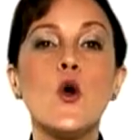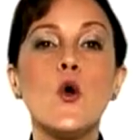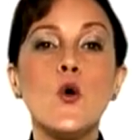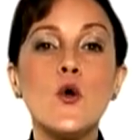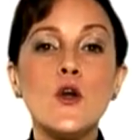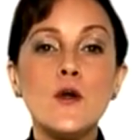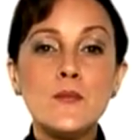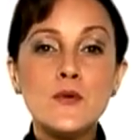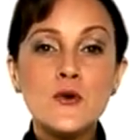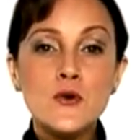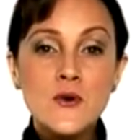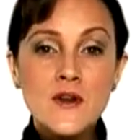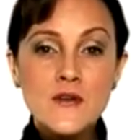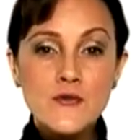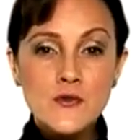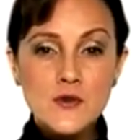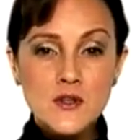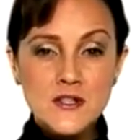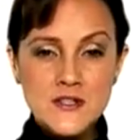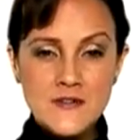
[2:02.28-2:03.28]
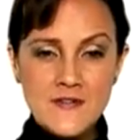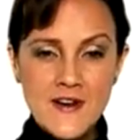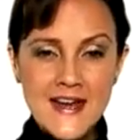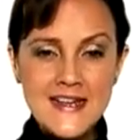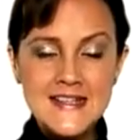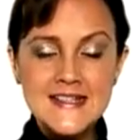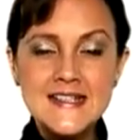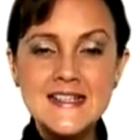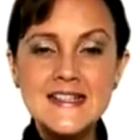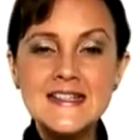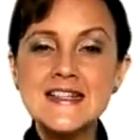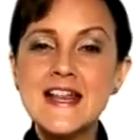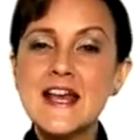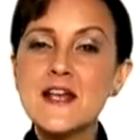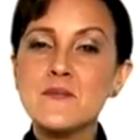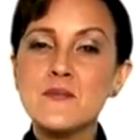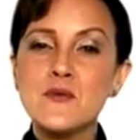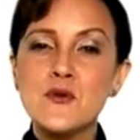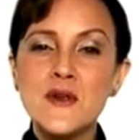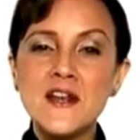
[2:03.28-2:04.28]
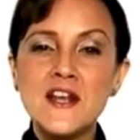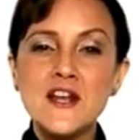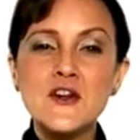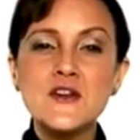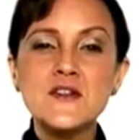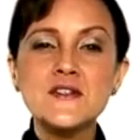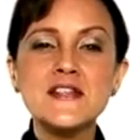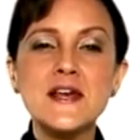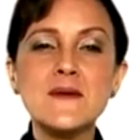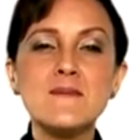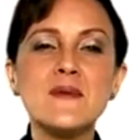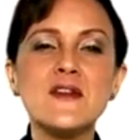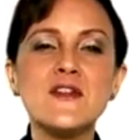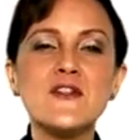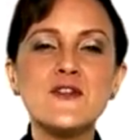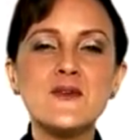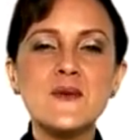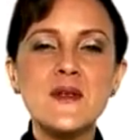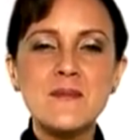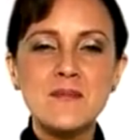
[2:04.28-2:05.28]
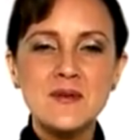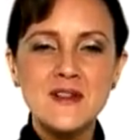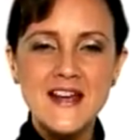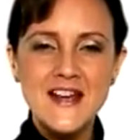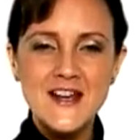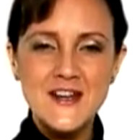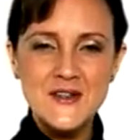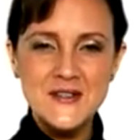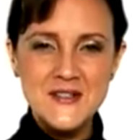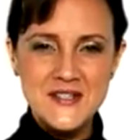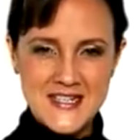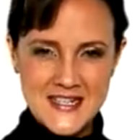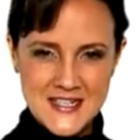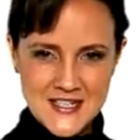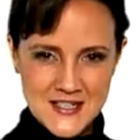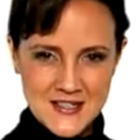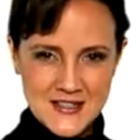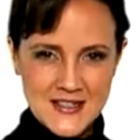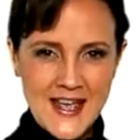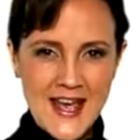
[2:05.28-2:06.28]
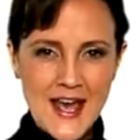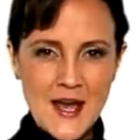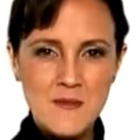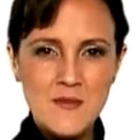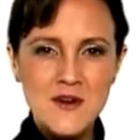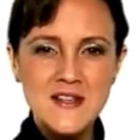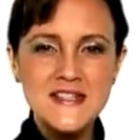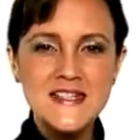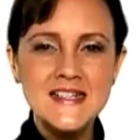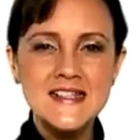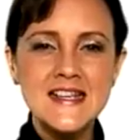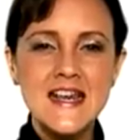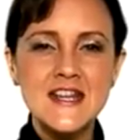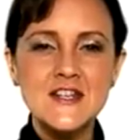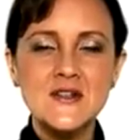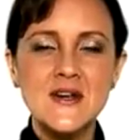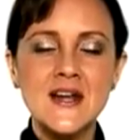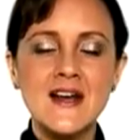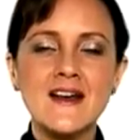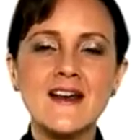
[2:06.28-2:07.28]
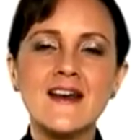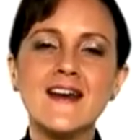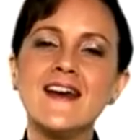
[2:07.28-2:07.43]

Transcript: or peripheral devices like printers, MP3 players, digital cameras, etc.,